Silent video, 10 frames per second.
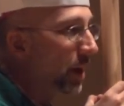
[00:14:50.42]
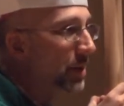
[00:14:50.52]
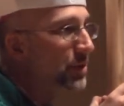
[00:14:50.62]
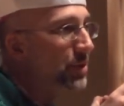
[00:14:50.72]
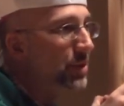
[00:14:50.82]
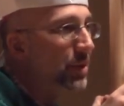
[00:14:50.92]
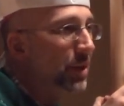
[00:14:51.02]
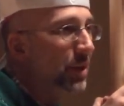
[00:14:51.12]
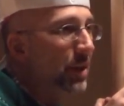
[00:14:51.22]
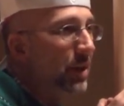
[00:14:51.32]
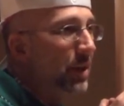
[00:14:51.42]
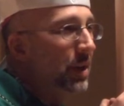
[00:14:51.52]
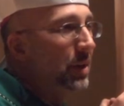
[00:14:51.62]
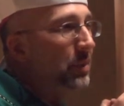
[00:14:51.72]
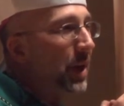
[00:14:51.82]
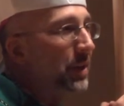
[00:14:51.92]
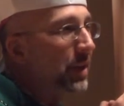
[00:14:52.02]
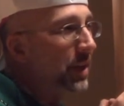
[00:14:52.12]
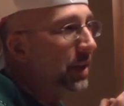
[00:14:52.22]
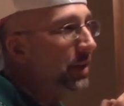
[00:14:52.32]
touched by the
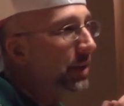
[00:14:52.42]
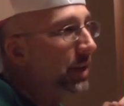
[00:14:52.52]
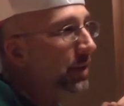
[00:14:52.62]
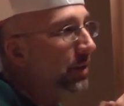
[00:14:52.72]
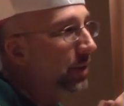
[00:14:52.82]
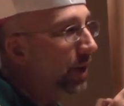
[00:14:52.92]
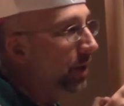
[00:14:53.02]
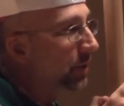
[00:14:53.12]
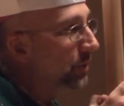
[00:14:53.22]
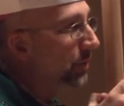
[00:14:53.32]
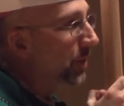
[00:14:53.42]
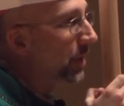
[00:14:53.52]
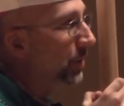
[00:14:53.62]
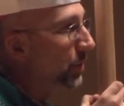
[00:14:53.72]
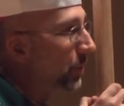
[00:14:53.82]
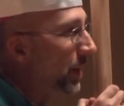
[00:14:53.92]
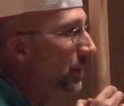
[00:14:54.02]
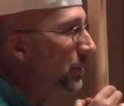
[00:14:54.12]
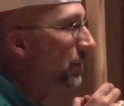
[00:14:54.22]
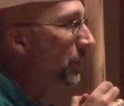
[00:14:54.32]
healing love and
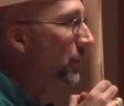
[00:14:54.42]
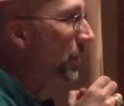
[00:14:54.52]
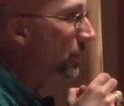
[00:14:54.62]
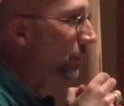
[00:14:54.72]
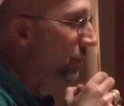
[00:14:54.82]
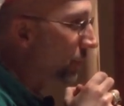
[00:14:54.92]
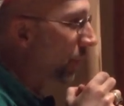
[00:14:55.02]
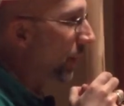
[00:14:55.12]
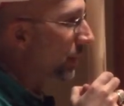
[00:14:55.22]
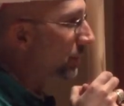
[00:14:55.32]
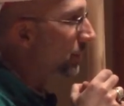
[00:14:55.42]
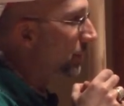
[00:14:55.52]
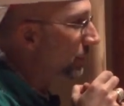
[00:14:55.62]
grace of Jesus Christ,